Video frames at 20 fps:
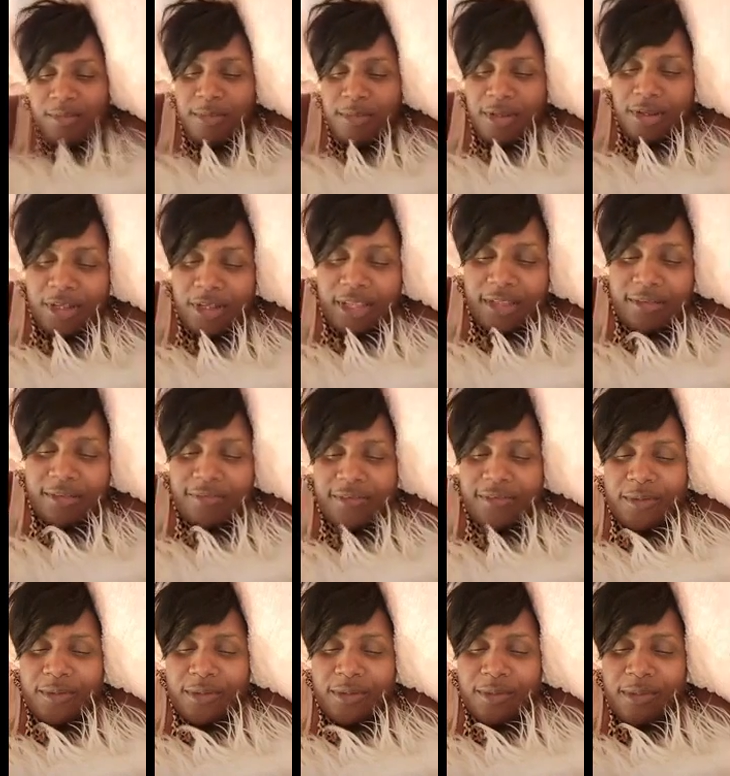me no get
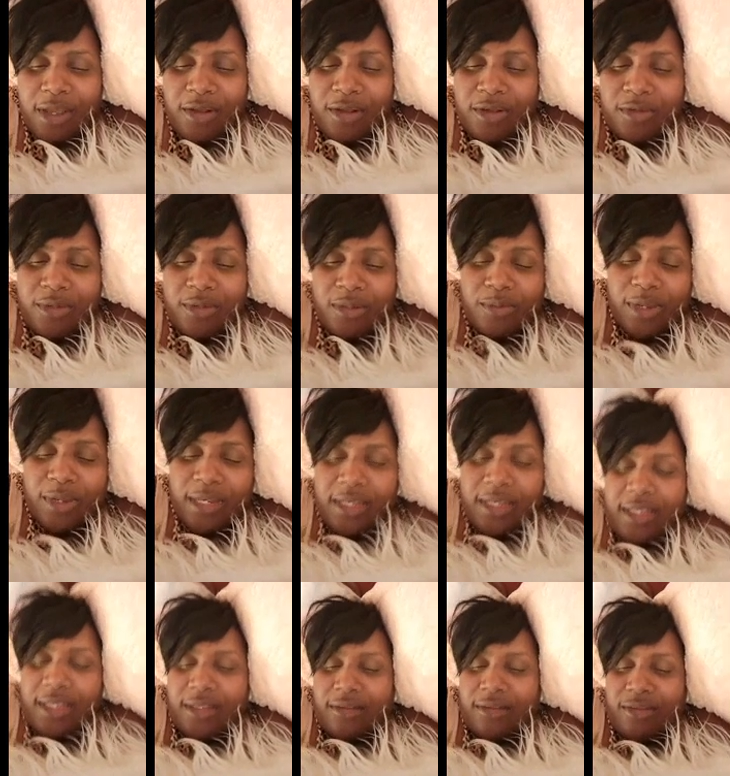to do it. Me go do it
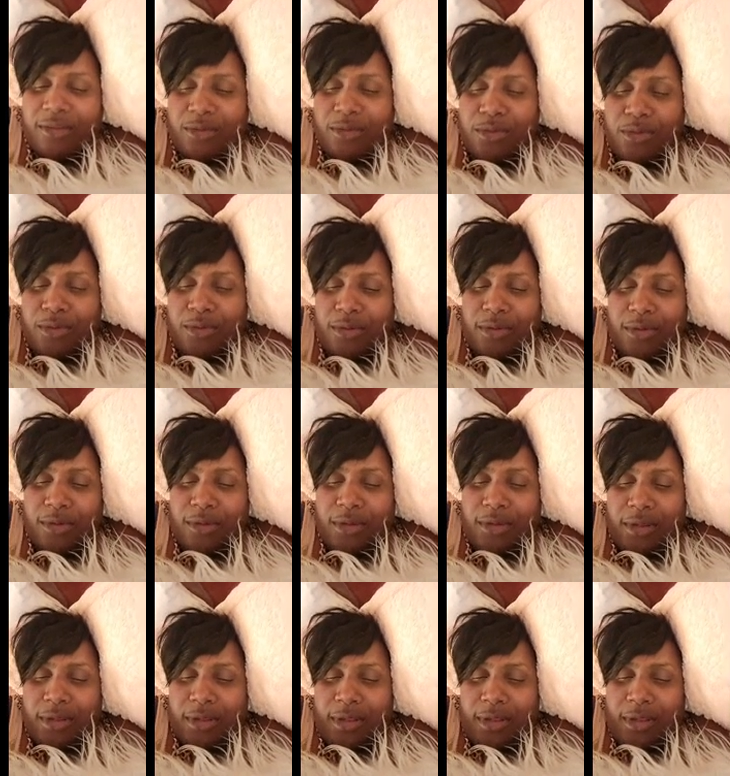one day soon.
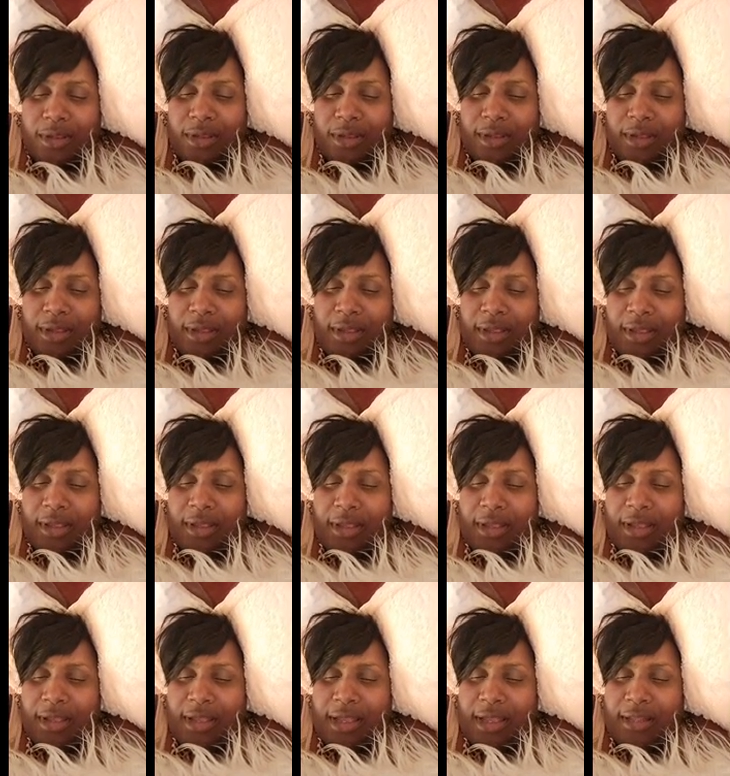
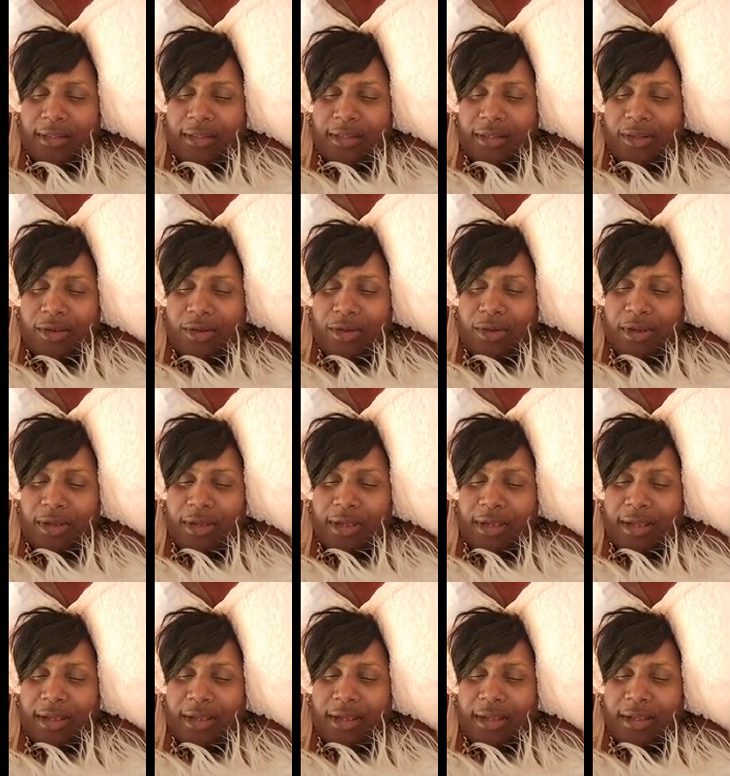And to go
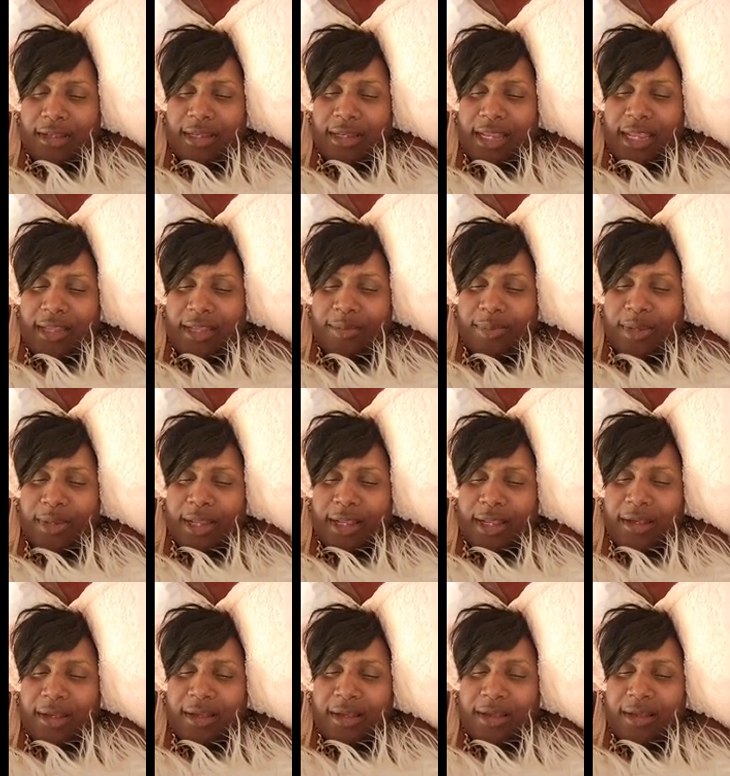night
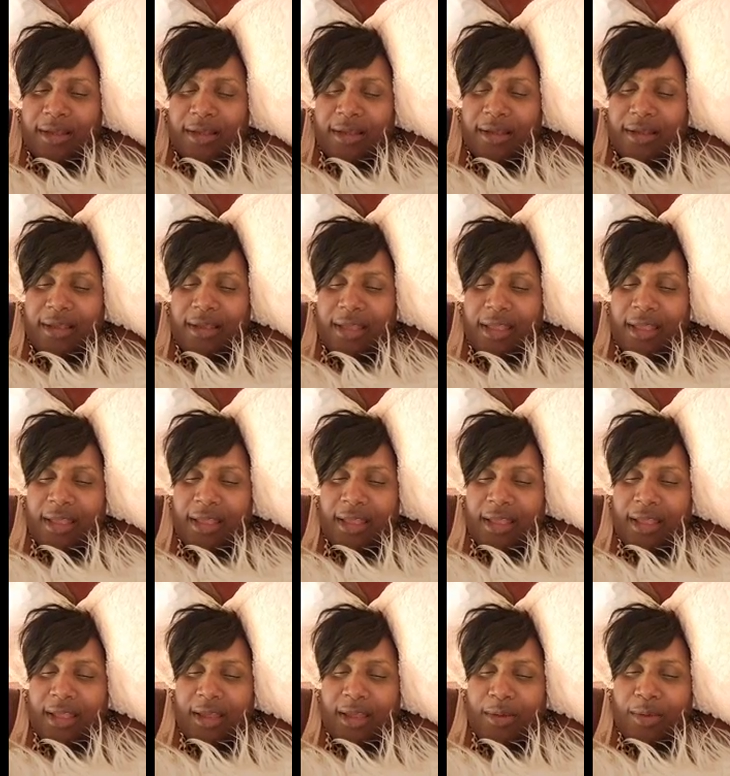planka.
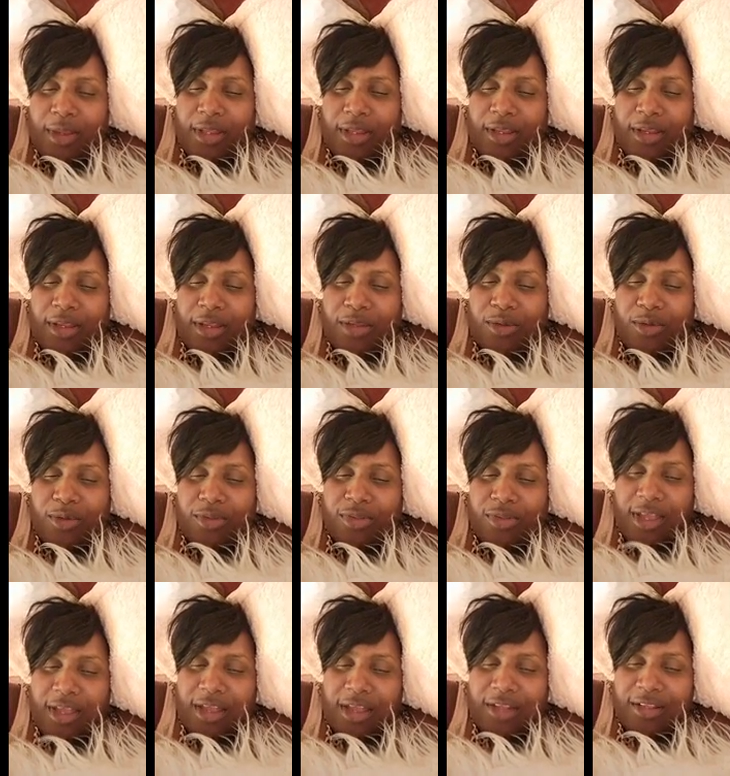When your new
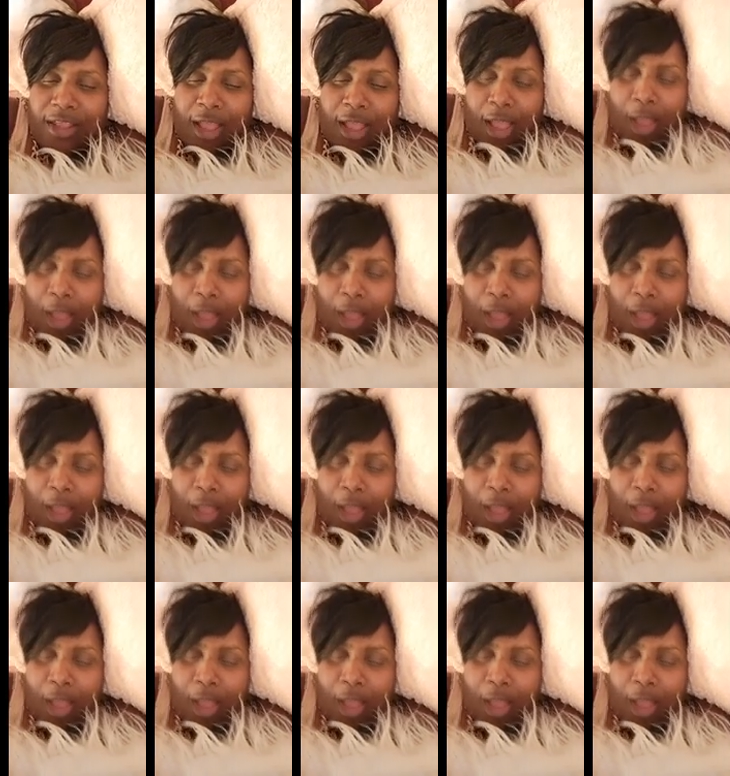song.